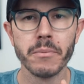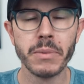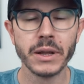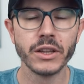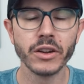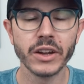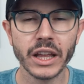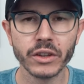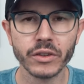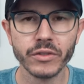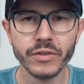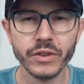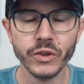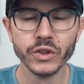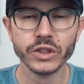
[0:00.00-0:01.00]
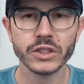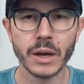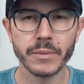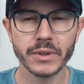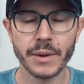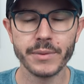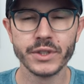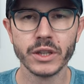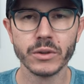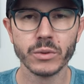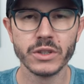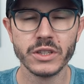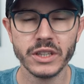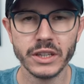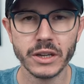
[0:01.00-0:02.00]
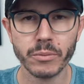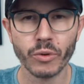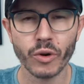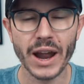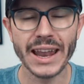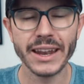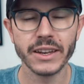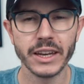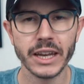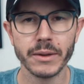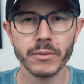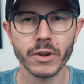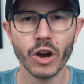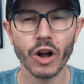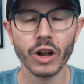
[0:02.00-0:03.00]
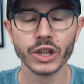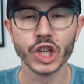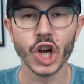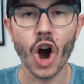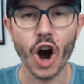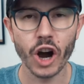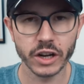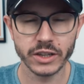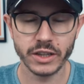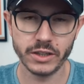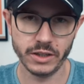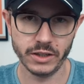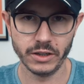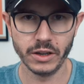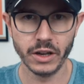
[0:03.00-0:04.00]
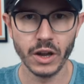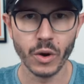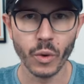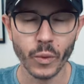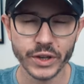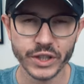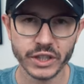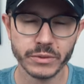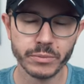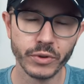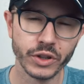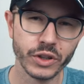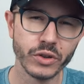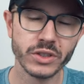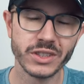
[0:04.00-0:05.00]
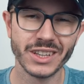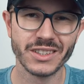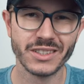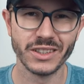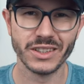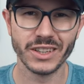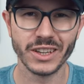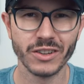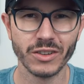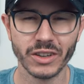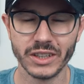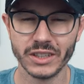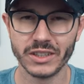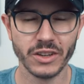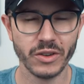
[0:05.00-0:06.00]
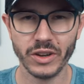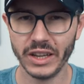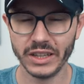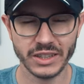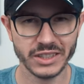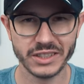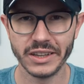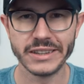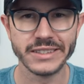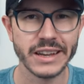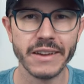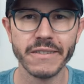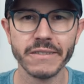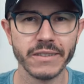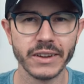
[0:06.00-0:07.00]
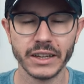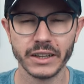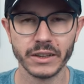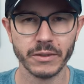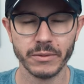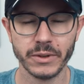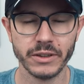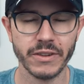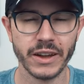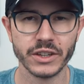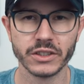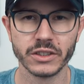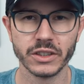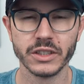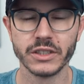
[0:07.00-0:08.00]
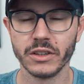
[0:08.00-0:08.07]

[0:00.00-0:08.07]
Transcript: but don't get confused, sometimes you will see a brand name called Cognizin, which is producing citicoline, so it is the same thing eventually.